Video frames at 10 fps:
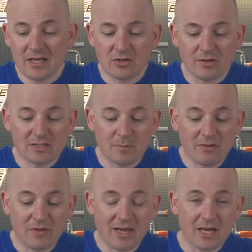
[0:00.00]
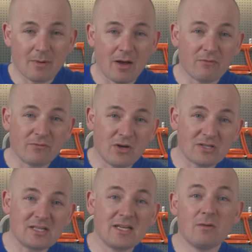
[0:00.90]
You need to be thinking about,
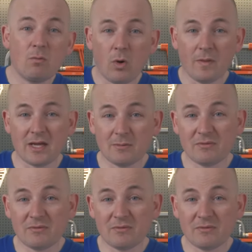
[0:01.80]
firstly, what they're going to be